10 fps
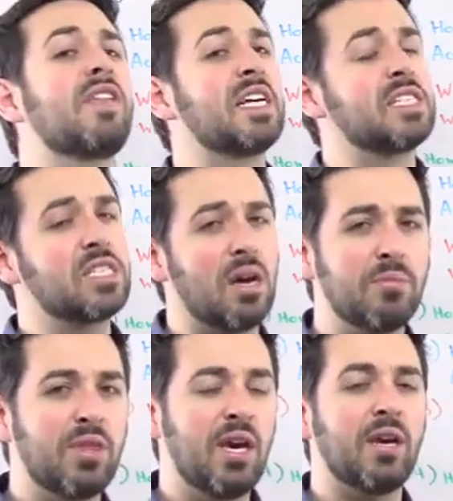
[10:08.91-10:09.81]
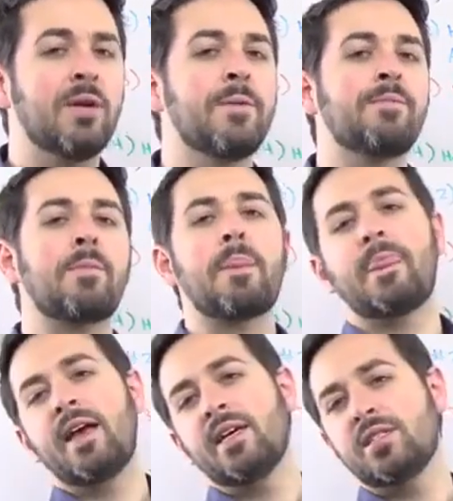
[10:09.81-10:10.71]
if that something
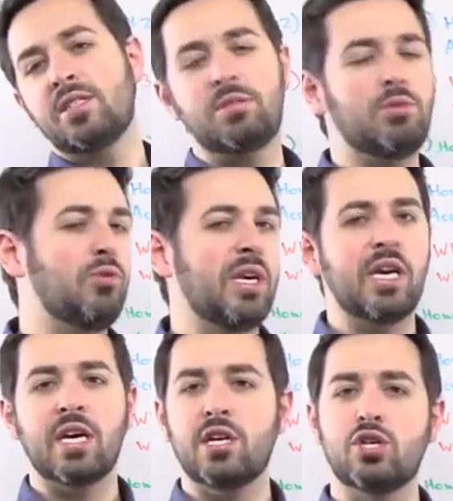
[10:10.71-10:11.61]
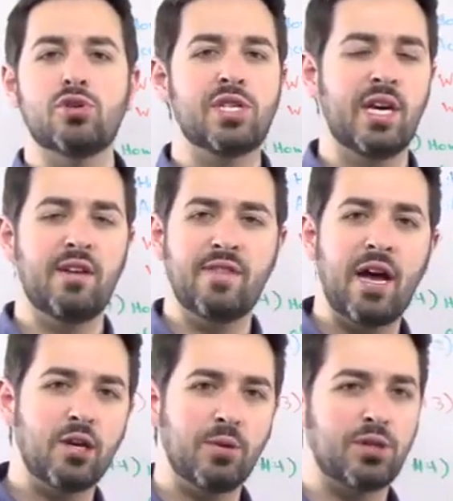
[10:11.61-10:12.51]
is unique and interesting and
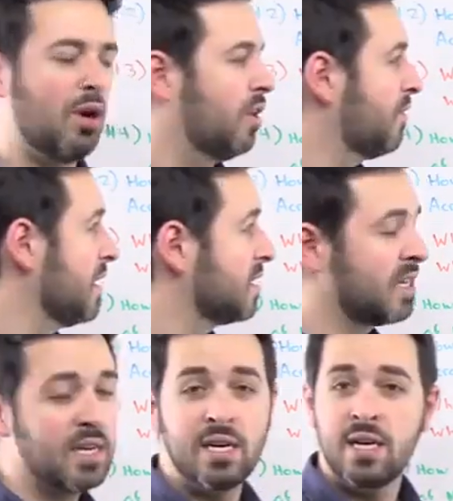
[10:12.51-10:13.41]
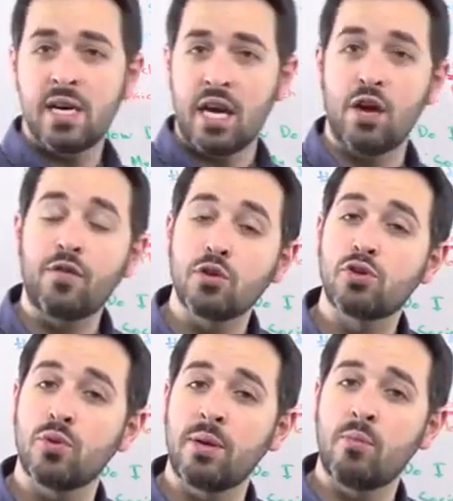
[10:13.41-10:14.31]
valuable to all of these. If you're
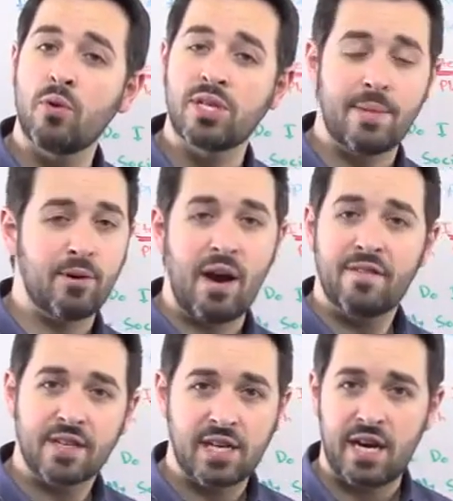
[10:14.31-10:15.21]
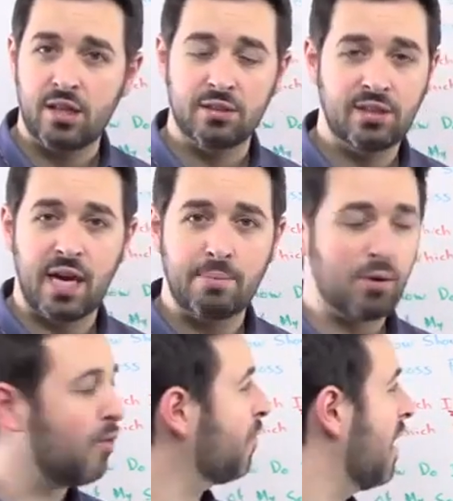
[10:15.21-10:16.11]
doing more demographic type
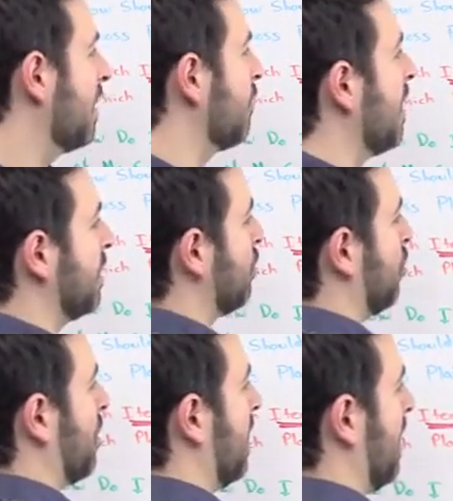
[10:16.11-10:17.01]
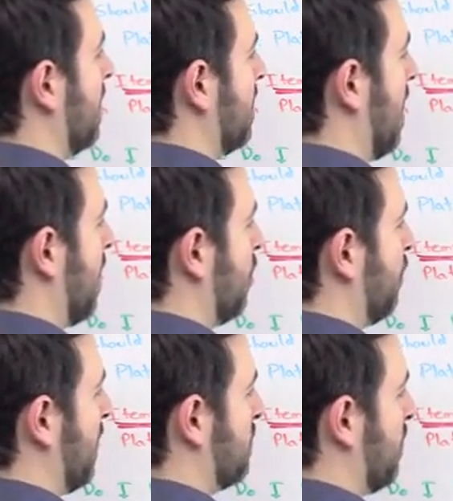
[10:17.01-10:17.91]
profiling, right, and you're looking at your
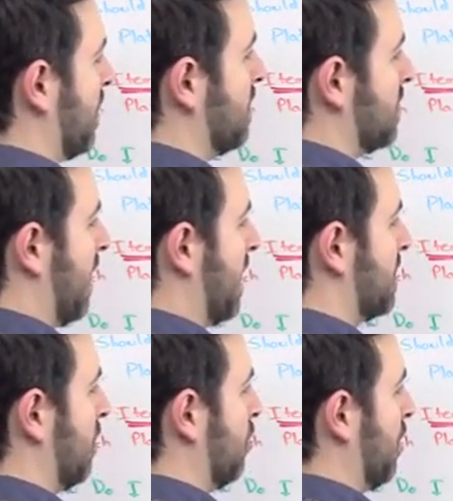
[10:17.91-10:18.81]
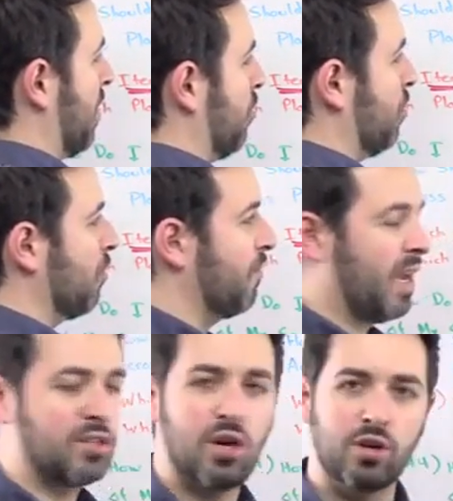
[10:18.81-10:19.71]
Facebook Insights and you're looking at who your
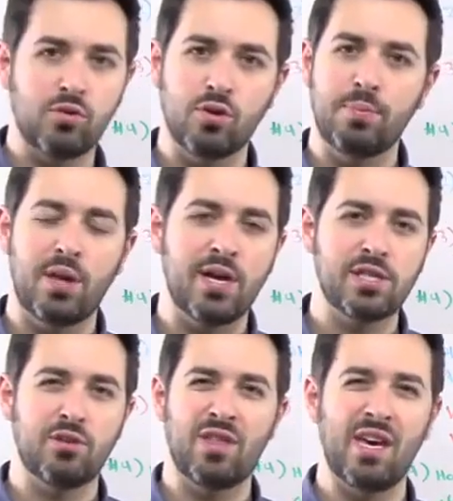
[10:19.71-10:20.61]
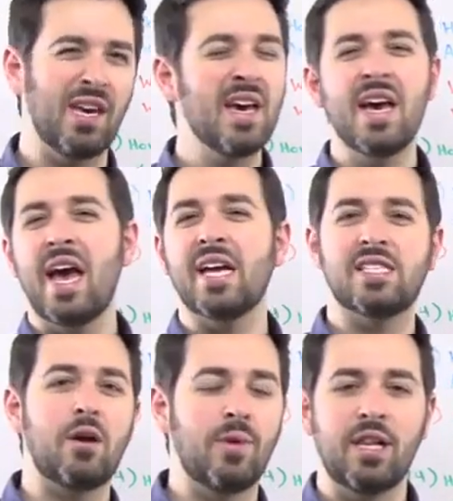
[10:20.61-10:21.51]
fans are in Google+, and you're thinking, hey, it's
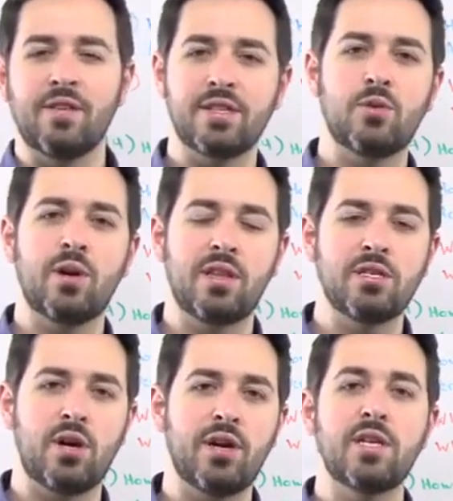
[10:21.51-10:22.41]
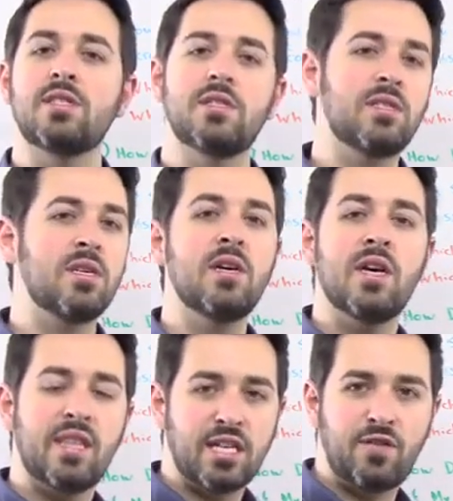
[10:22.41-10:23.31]
not relevant to one of these audiences,
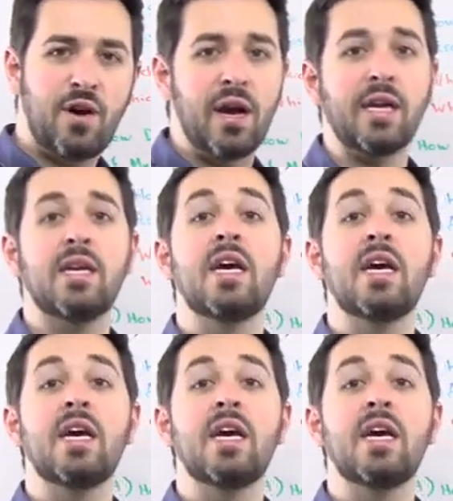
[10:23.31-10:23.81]
that's fine.